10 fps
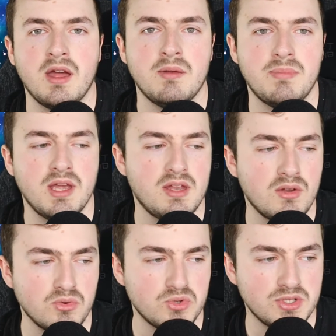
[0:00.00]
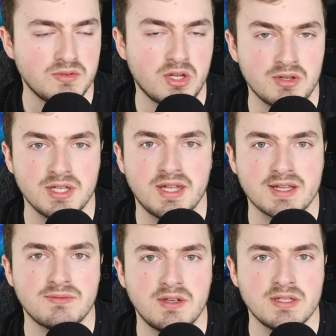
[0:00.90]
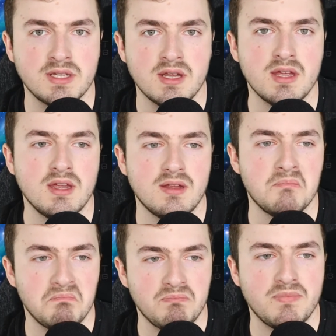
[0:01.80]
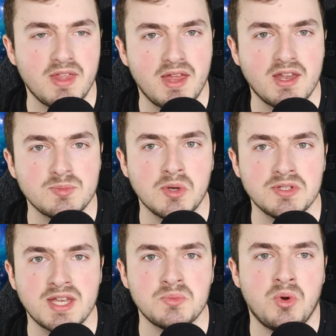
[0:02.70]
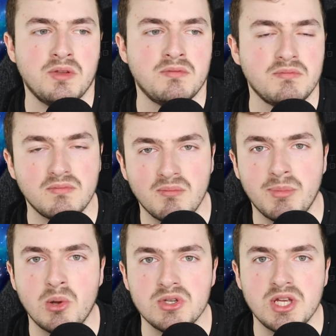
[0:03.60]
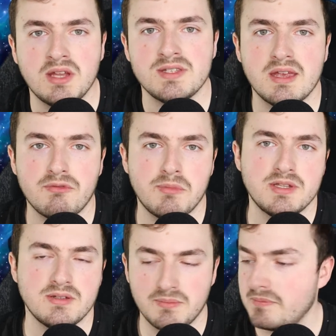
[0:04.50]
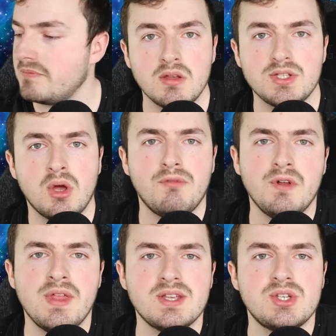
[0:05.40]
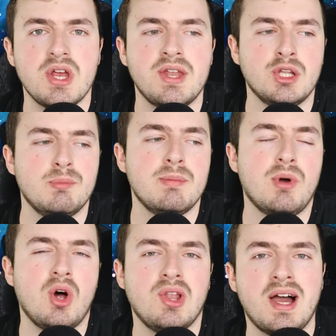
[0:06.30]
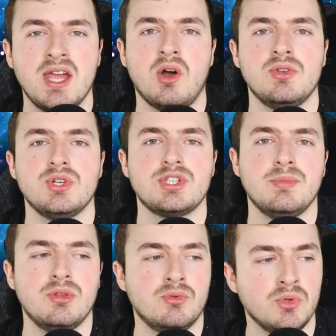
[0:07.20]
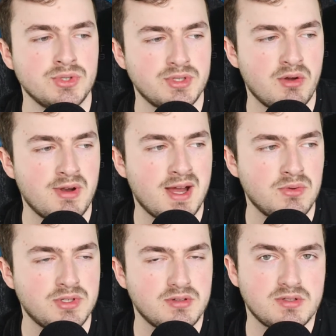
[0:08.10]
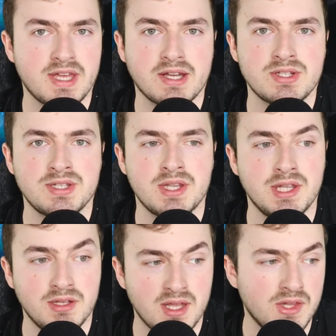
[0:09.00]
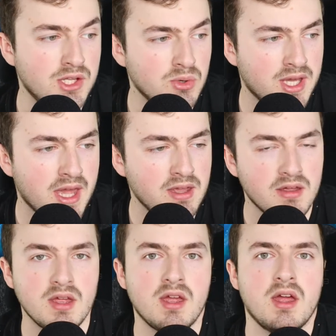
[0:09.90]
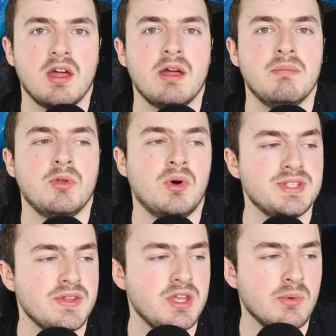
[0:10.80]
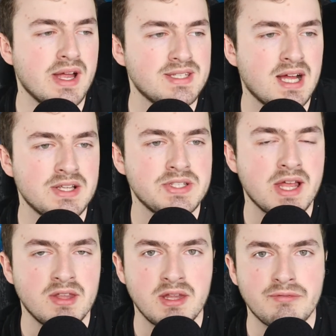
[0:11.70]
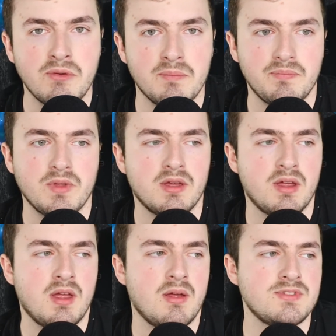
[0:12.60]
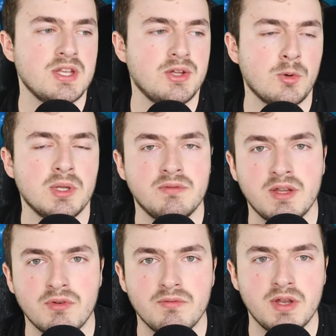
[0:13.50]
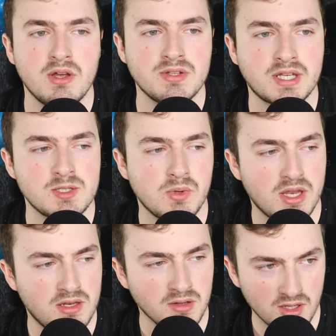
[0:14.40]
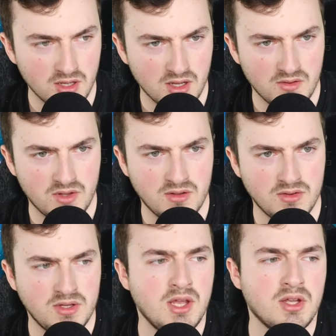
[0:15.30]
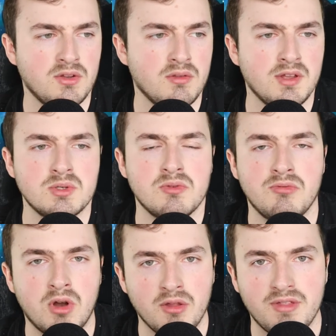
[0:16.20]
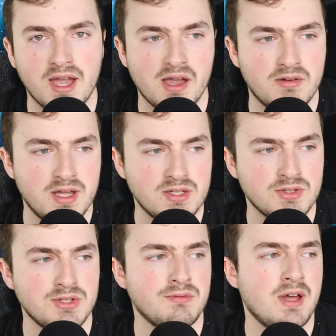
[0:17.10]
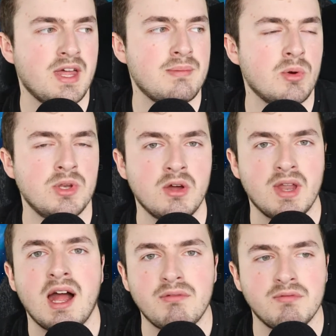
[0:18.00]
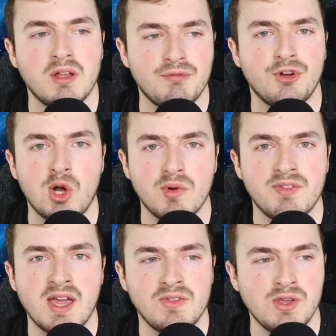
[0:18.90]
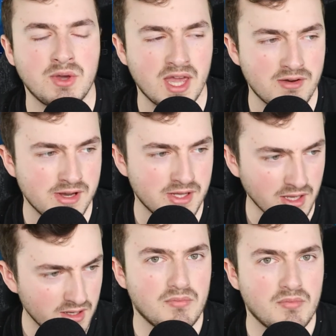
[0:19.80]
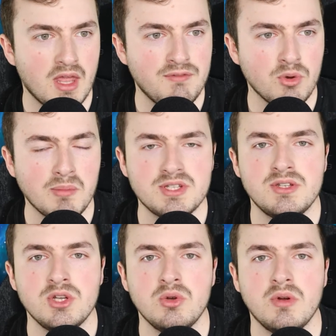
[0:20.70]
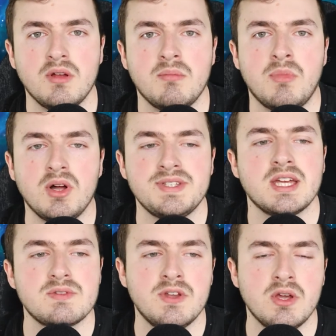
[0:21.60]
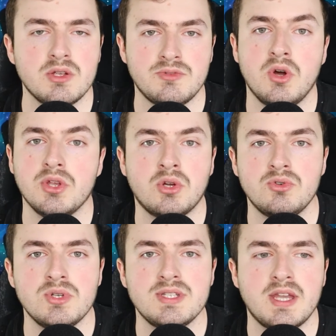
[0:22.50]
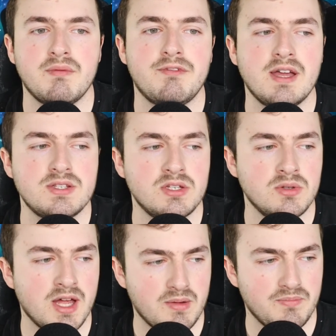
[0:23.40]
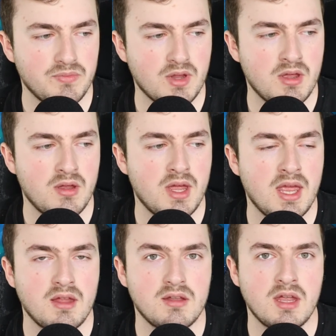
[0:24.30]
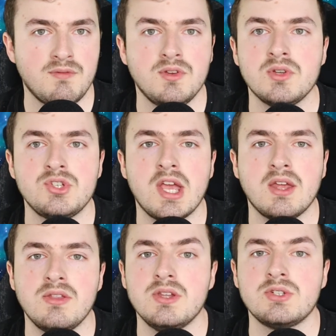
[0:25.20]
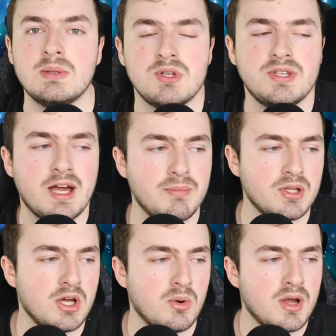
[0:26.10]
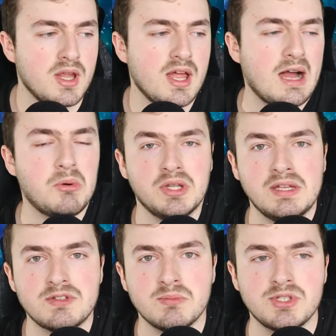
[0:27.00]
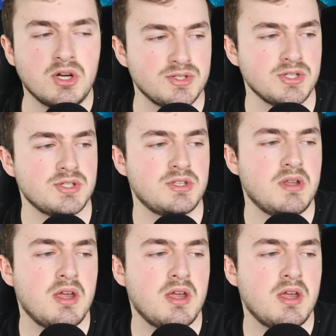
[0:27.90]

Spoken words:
and paying hundreds of dollars in gas fees, then I suppose that's one bonus you can take from this. So hopefully that's shed a little bit more light on just some of the rules around taxes in the UK. The ones in the US are slightly different. I've seen a couple of different videos explaining that you can do things with Roth IRAs and stuff like that, but we don't have a form of that in the UK really. If you want me to do more tax videos for other countries, then I'm fine to do that. If you just check in the description down below, I will leave some sources,